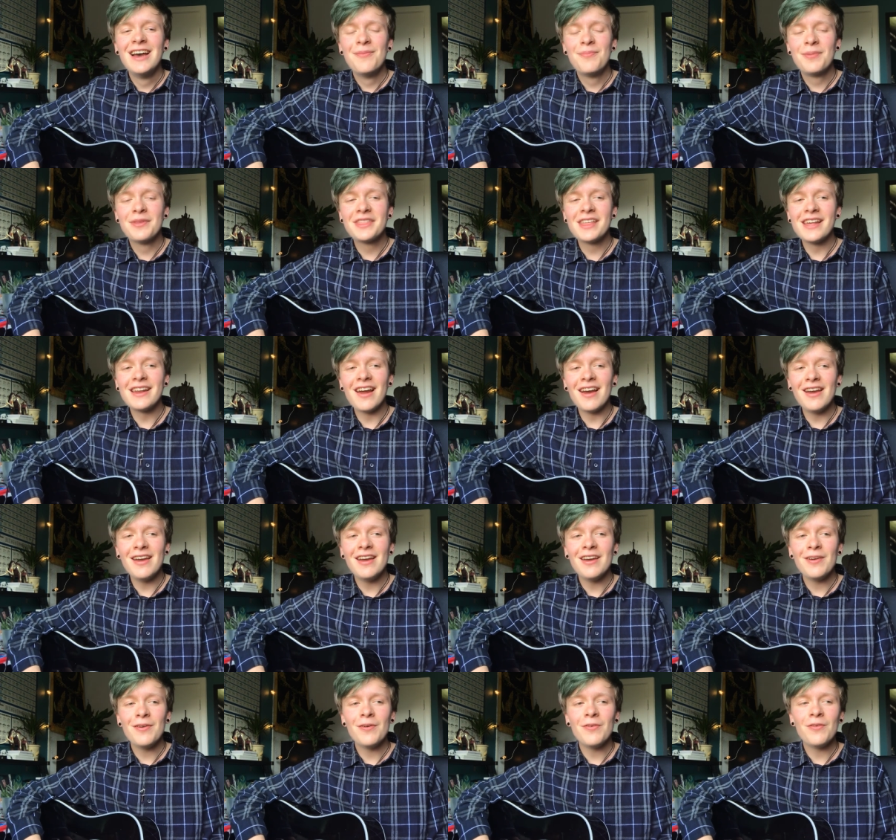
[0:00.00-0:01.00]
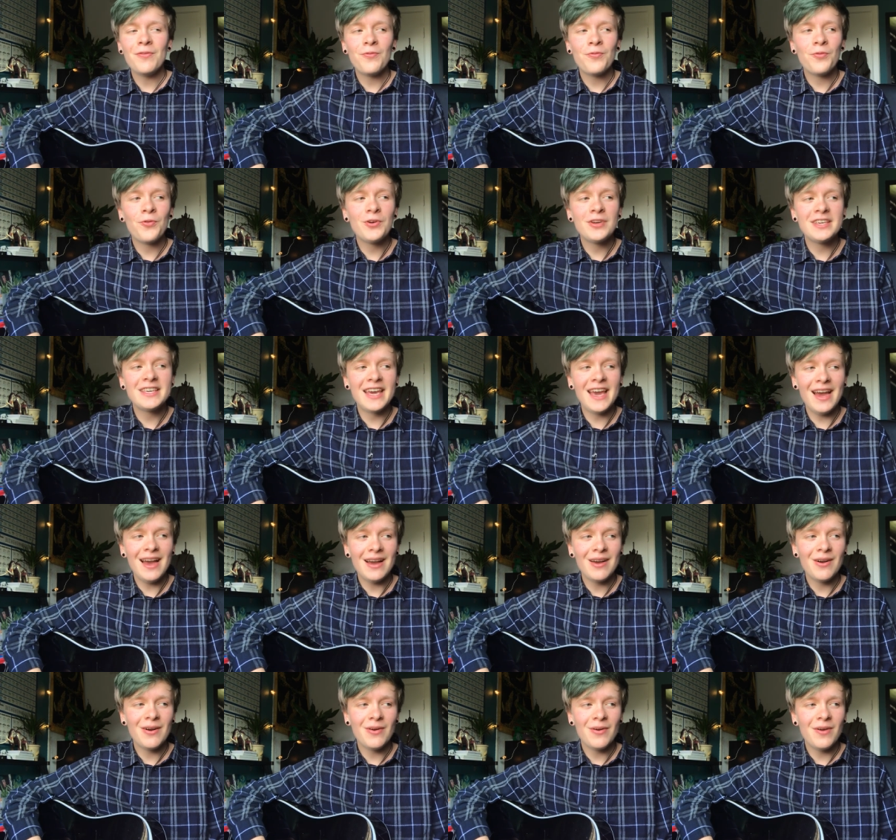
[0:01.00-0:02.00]
But then I
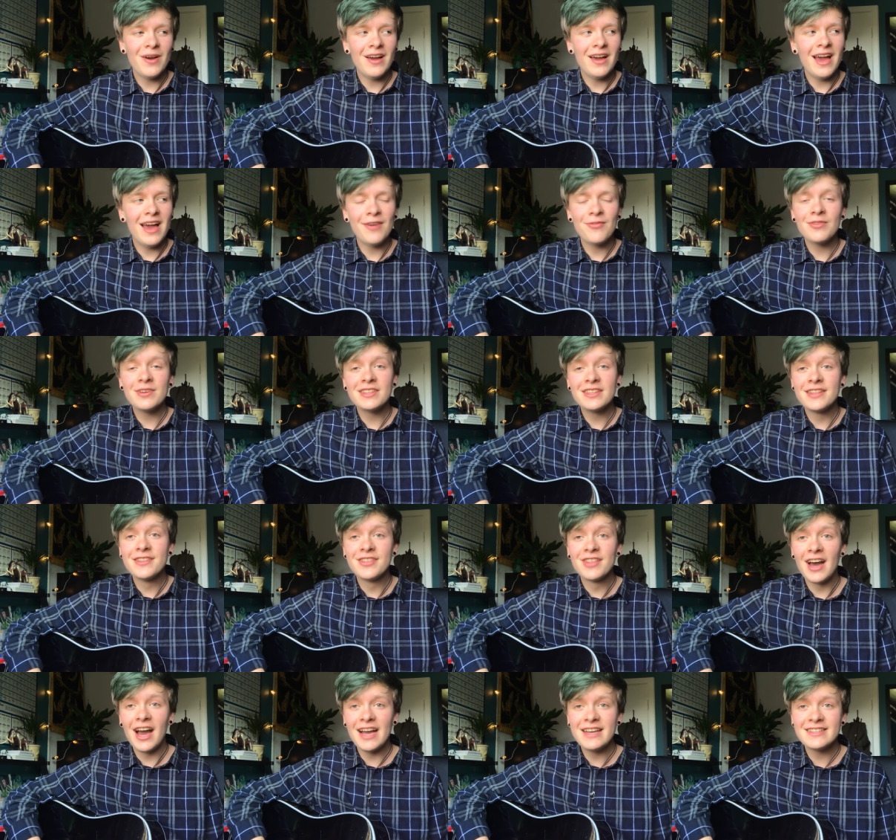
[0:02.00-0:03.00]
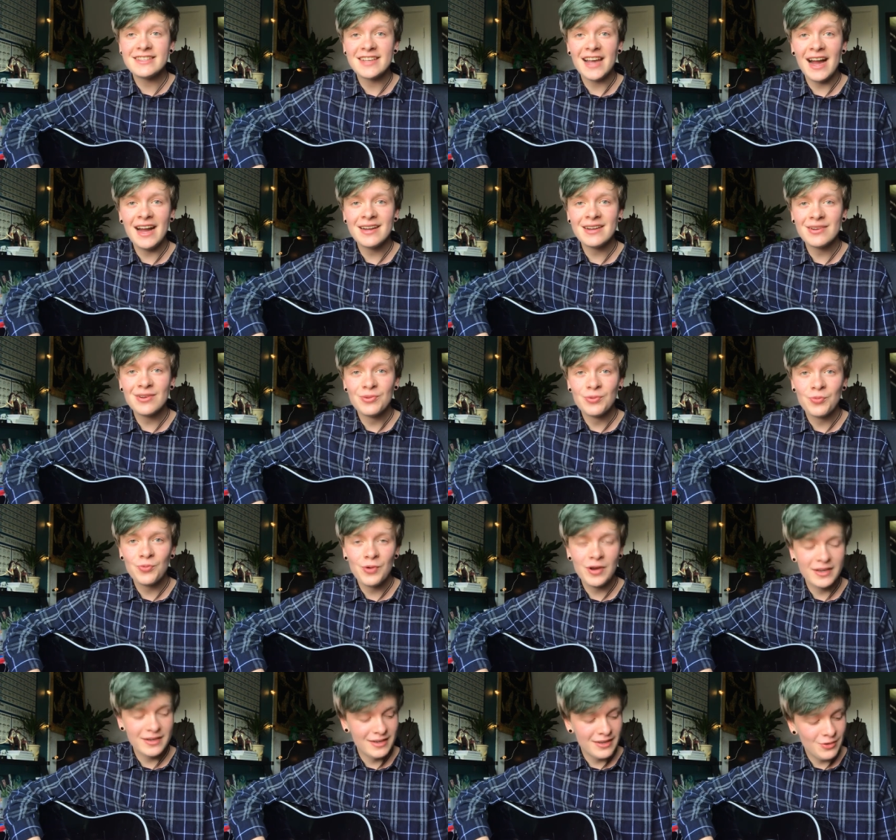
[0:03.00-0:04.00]
forget everything that I sang
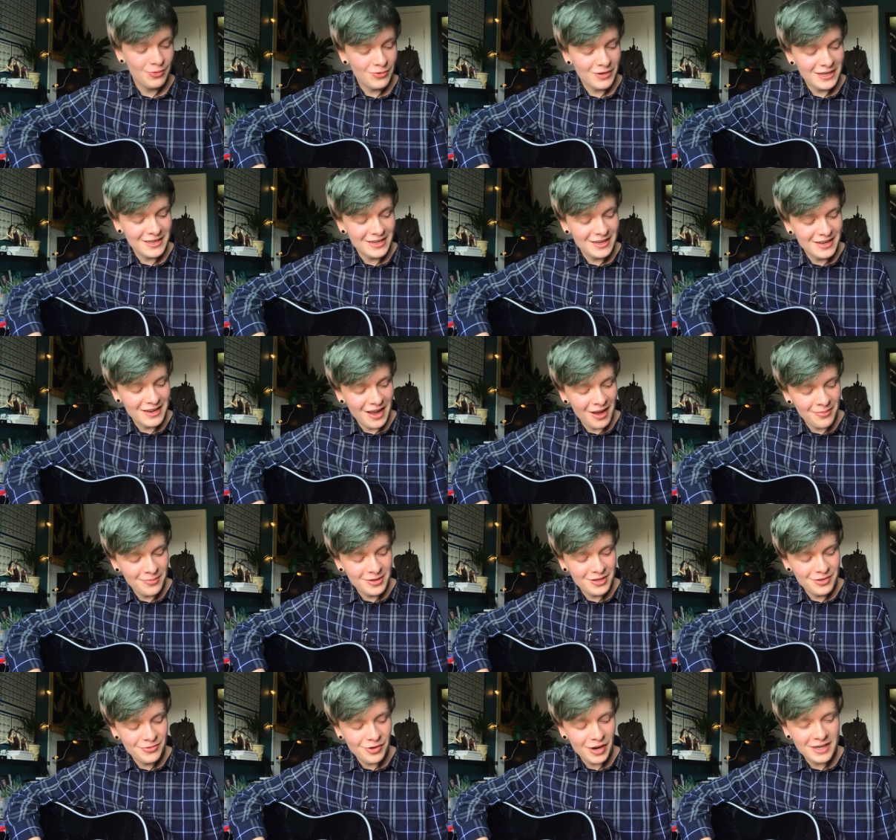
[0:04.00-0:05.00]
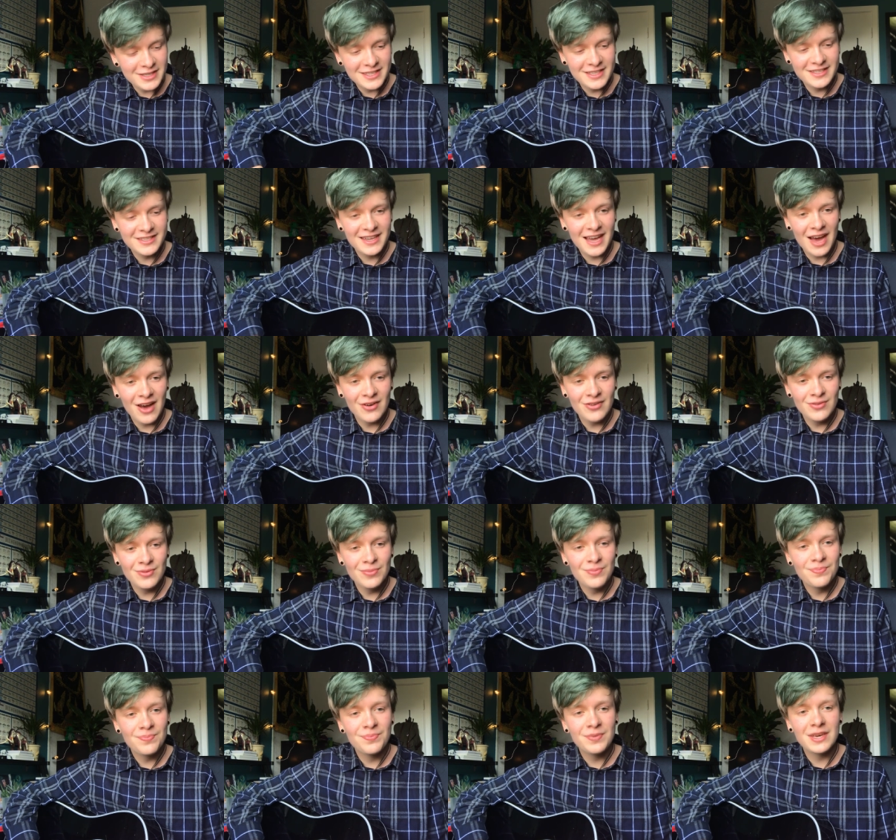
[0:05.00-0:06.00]
when I'm gonna write it
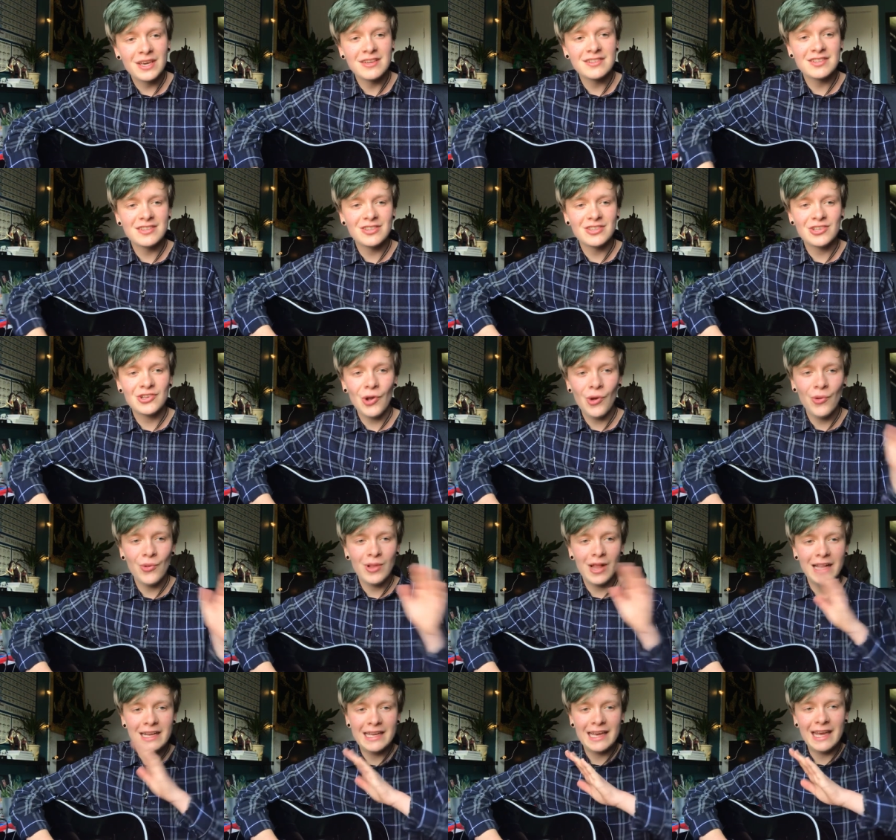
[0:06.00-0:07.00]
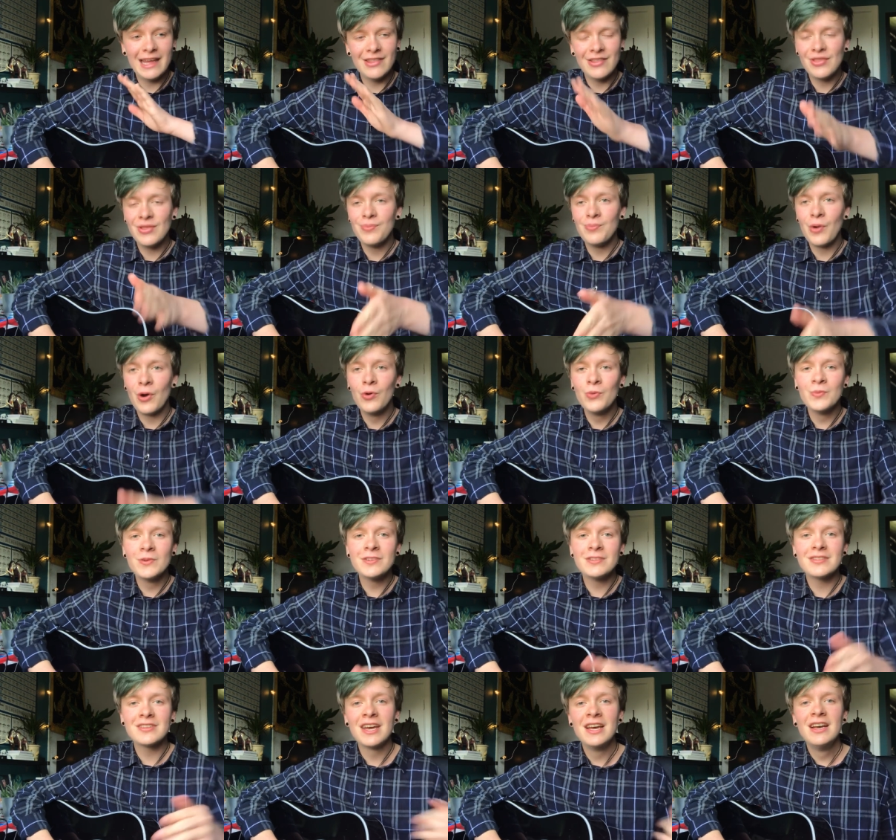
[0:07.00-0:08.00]
down, because it's so like in the
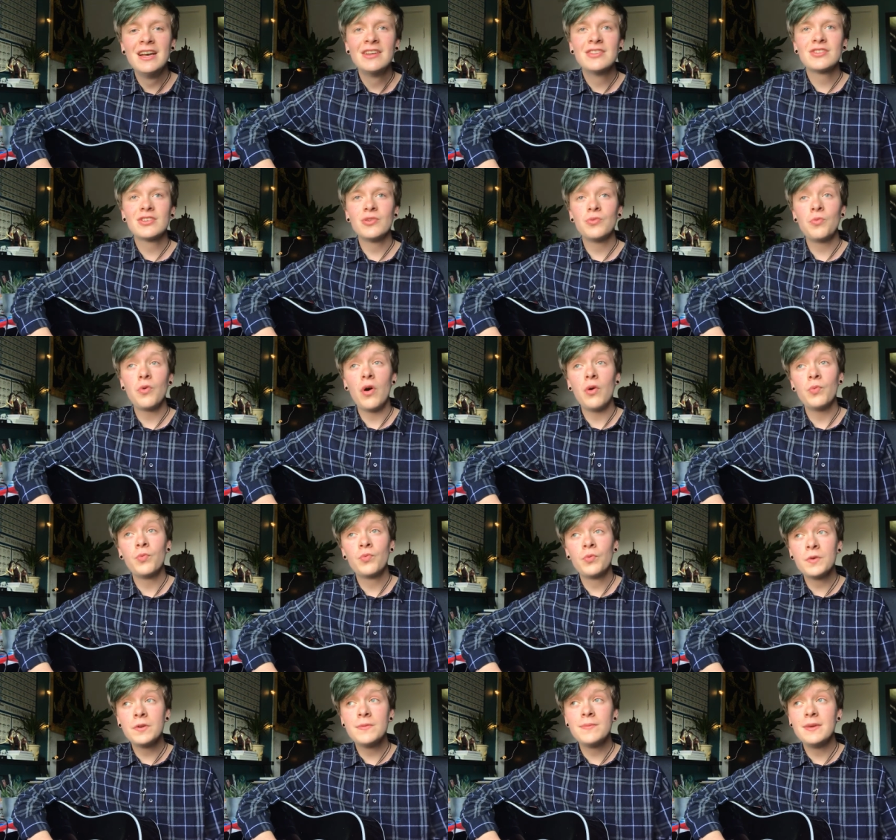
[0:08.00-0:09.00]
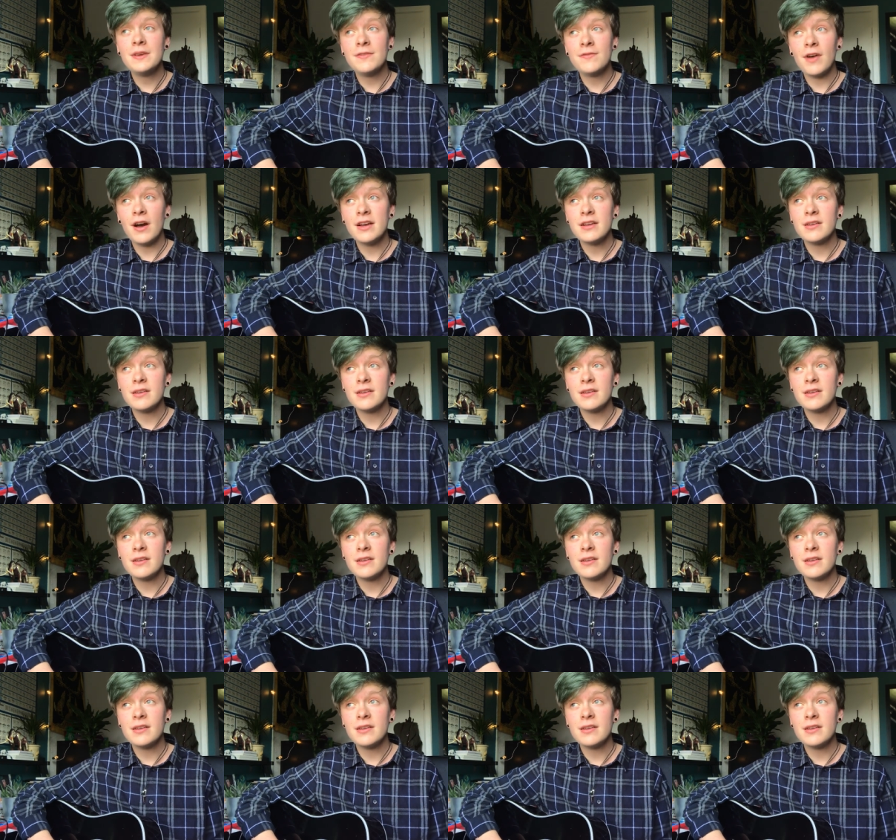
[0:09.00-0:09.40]
moment. So what would be